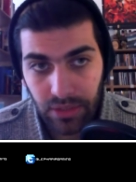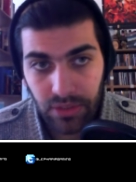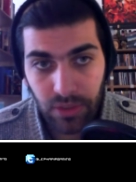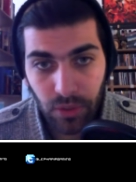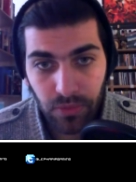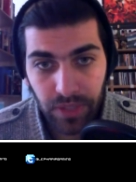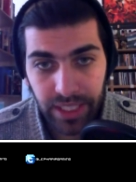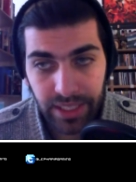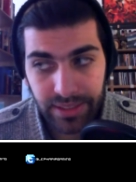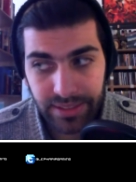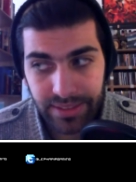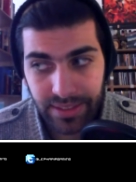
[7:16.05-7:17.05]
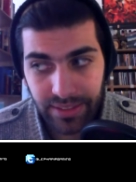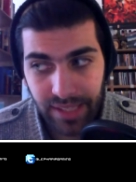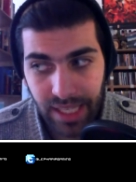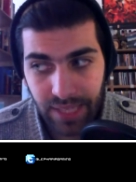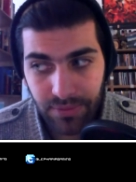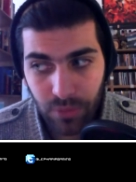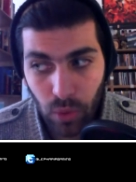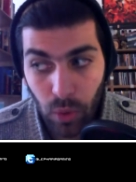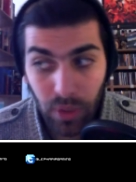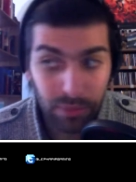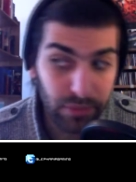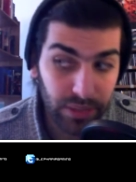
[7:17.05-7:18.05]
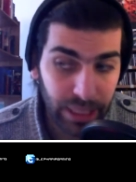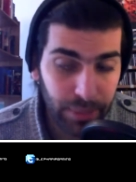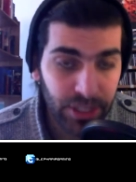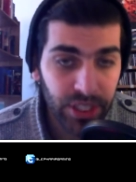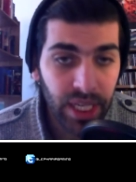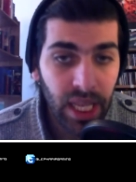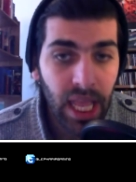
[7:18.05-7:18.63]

Soulfire does that for 1 more damage.